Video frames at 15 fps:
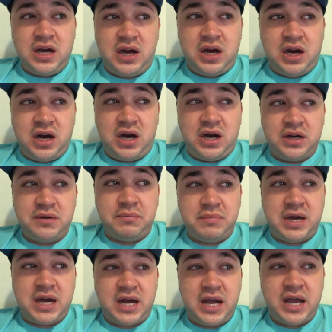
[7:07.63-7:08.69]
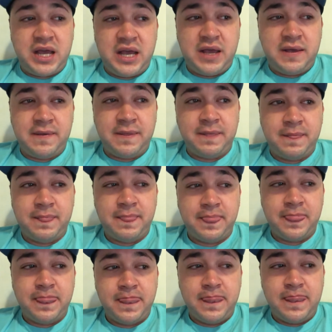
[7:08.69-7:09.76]
on my,
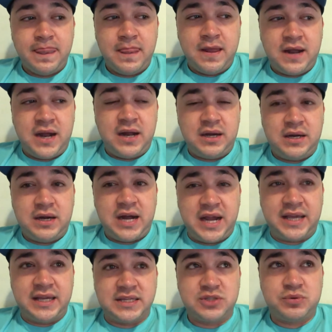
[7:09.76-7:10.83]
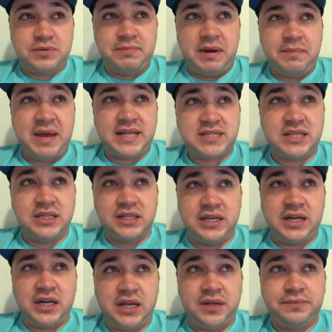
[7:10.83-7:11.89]
I guess, with my
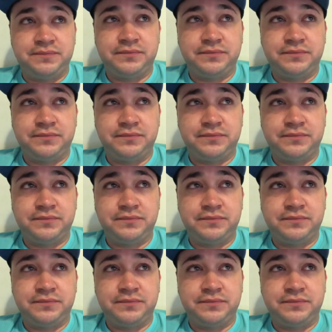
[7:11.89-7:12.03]
masculinity